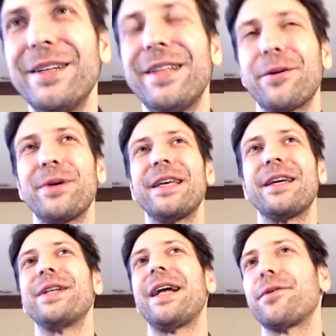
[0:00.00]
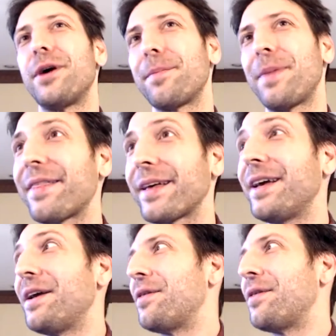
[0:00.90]
like really going down the wrong path, like
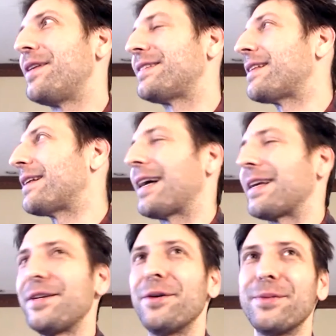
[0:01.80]
the extent that like,